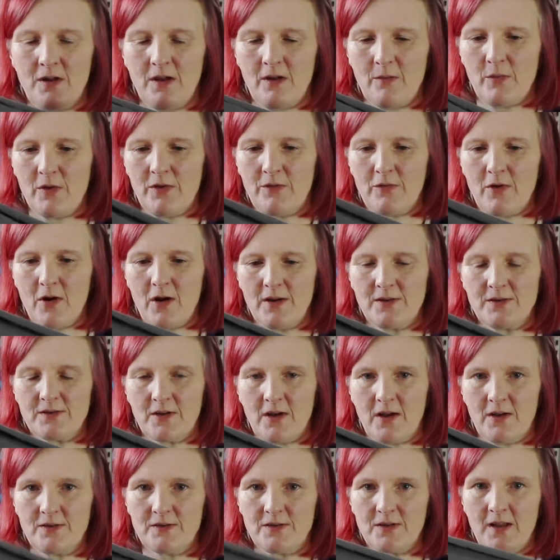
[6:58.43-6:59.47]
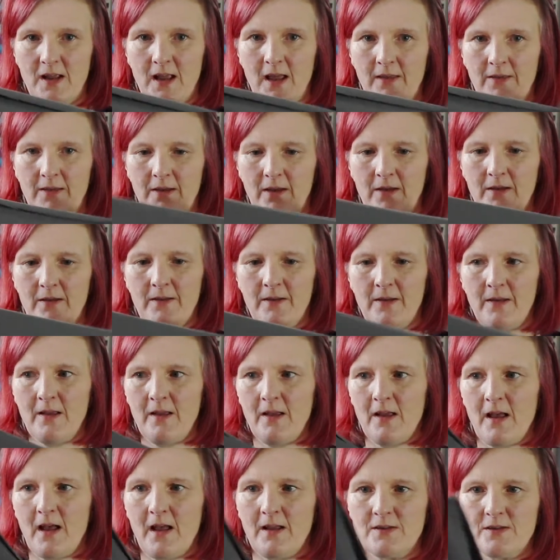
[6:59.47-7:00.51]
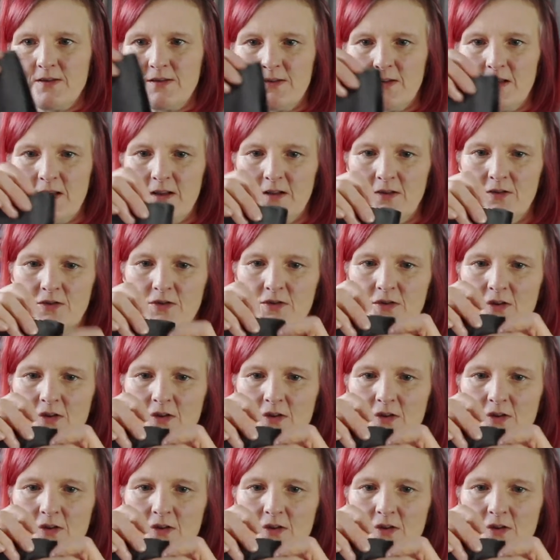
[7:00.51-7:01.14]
with right sides together, and stitch